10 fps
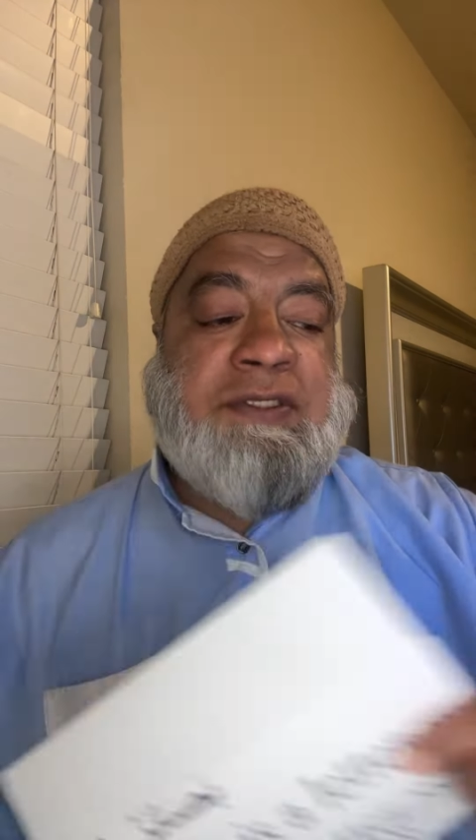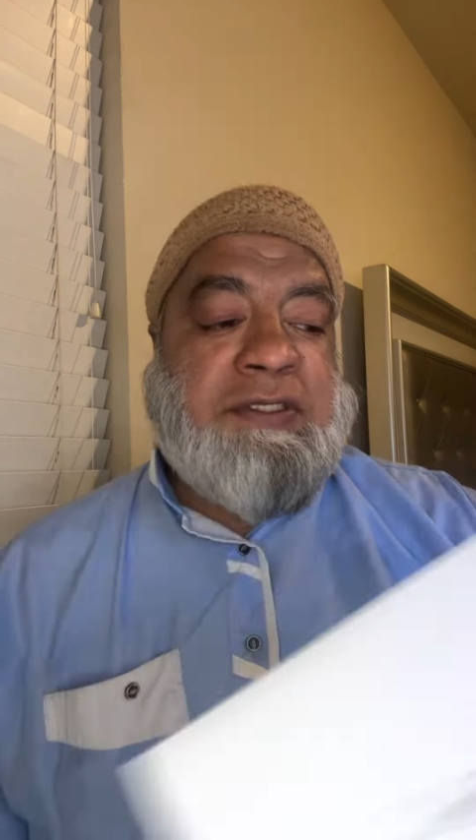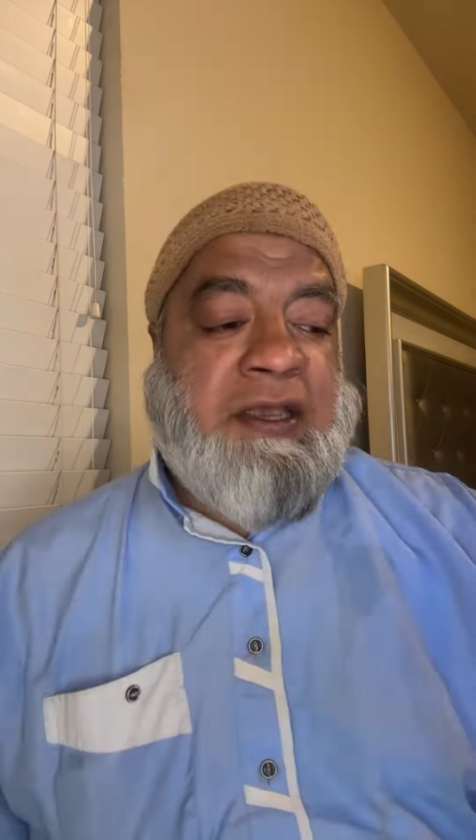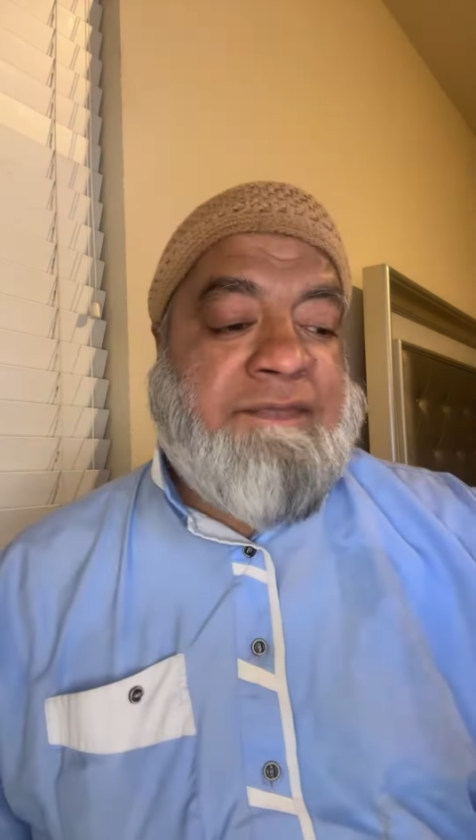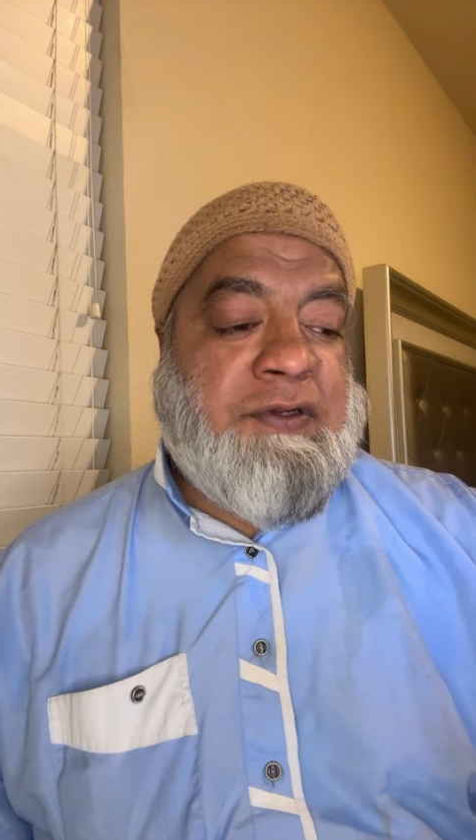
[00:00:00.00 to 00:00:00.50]
is
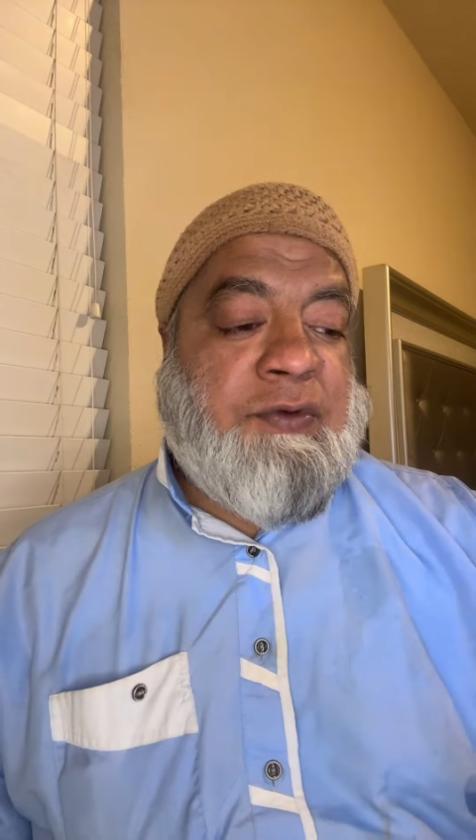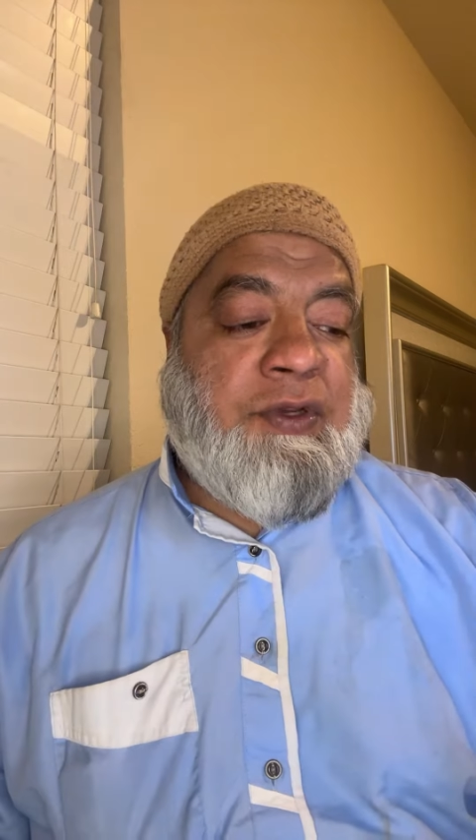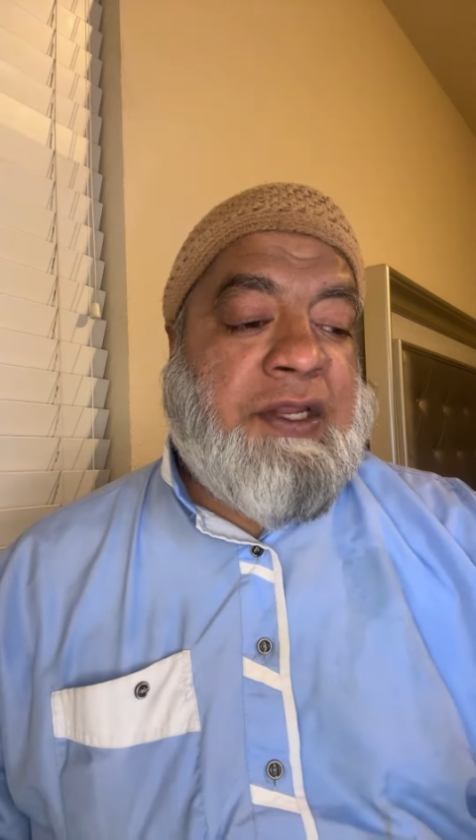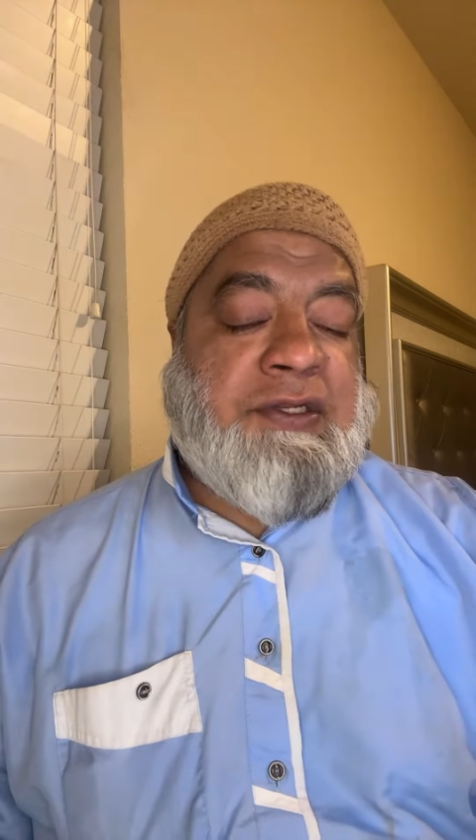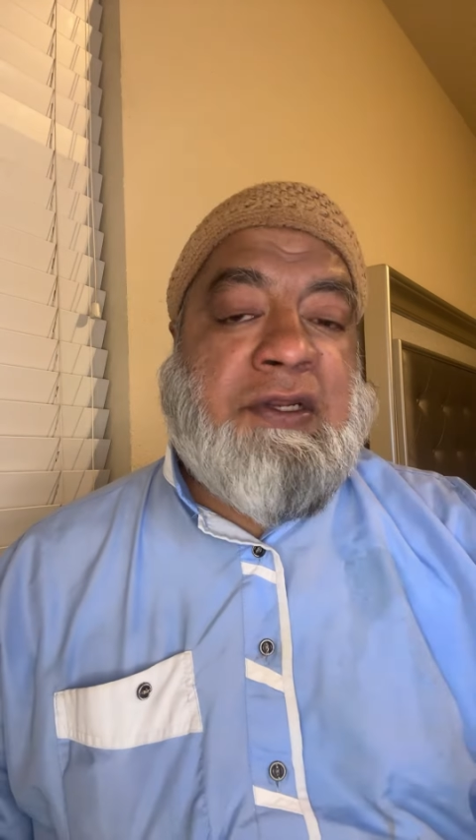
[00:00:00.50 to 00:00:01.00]
you have to
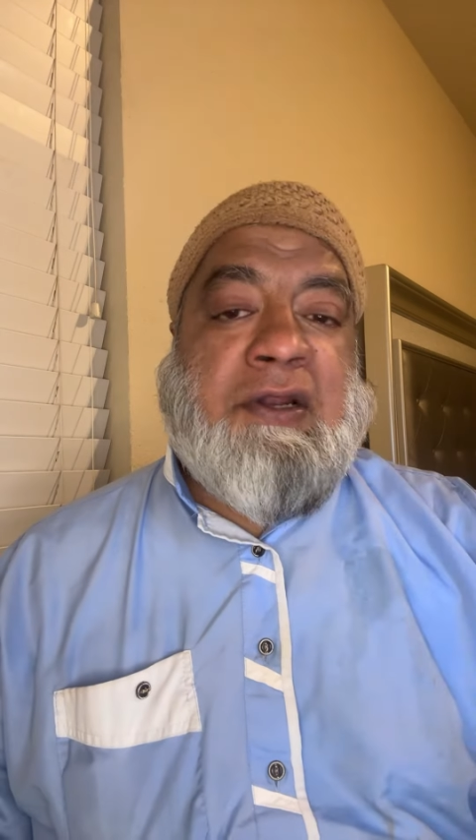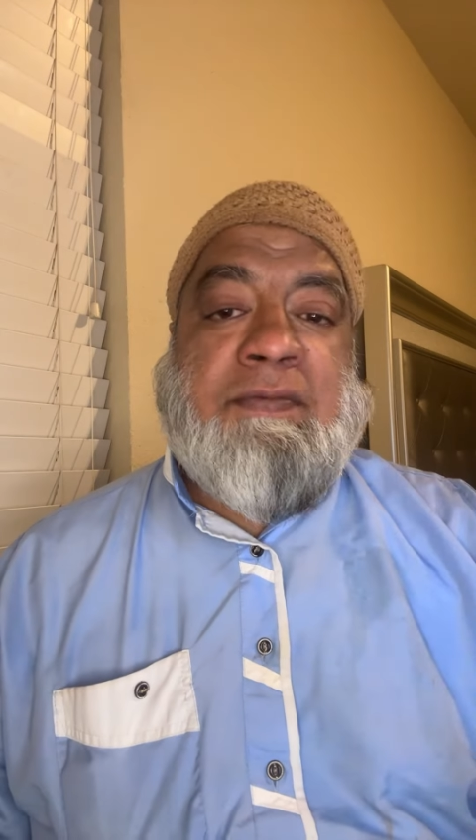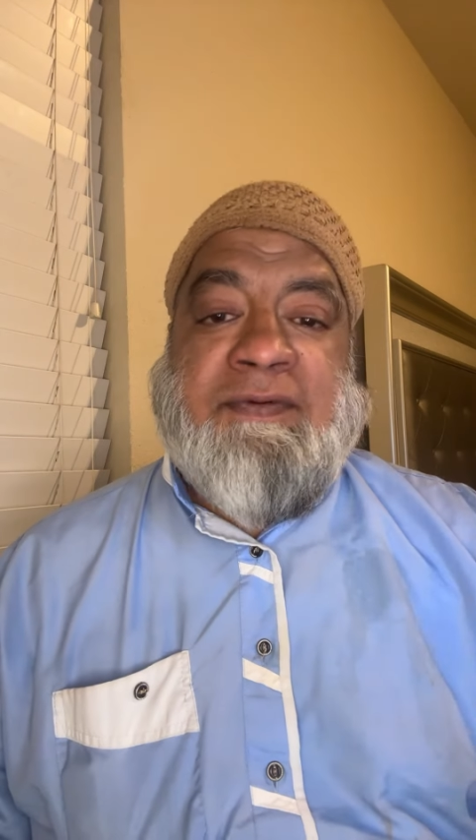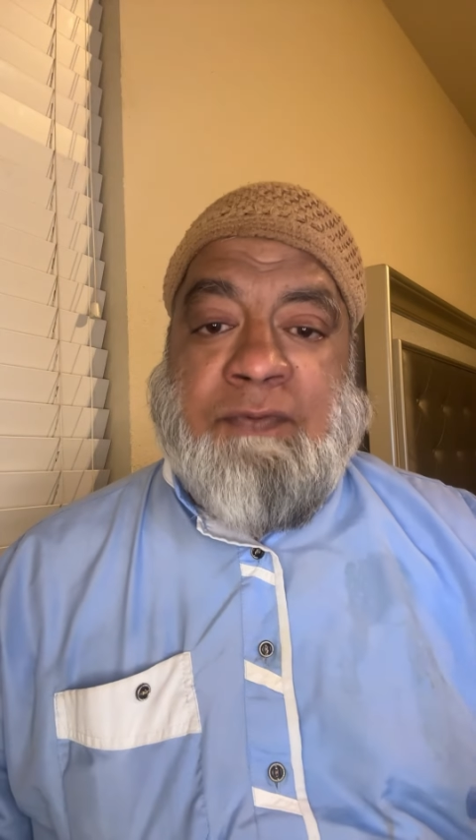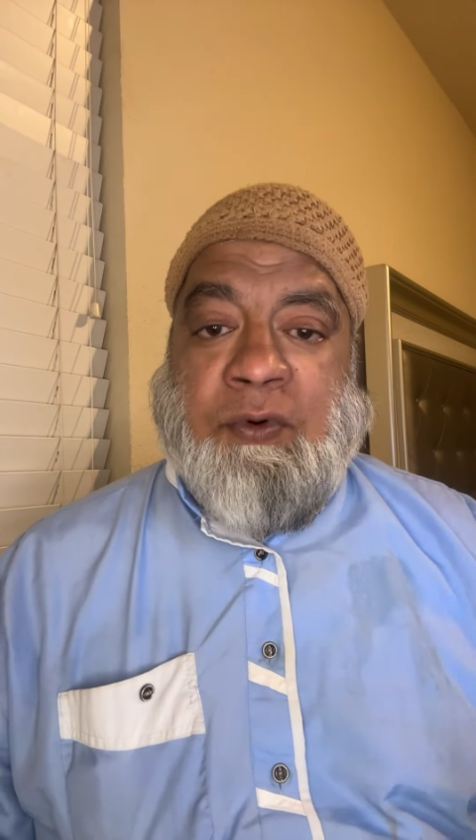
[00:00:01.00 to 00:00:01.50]
look at the letter
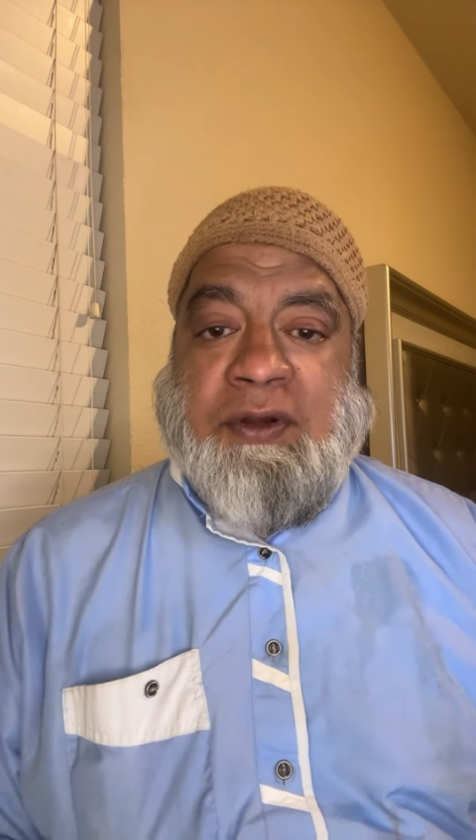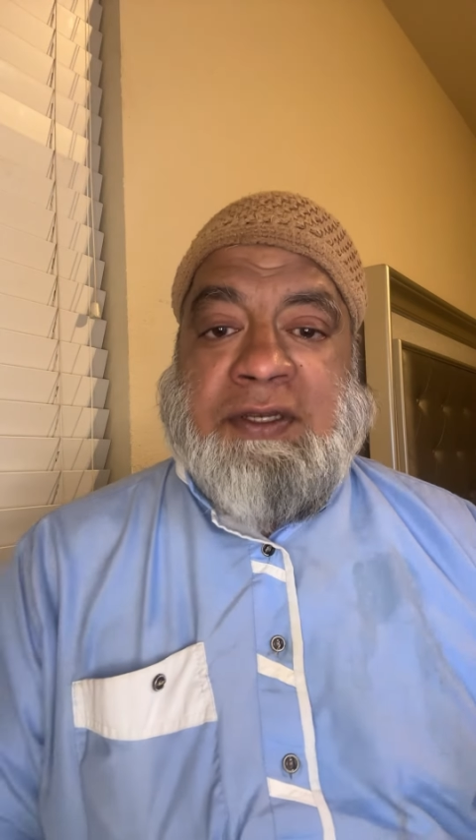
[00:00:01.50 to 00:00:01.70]
before it.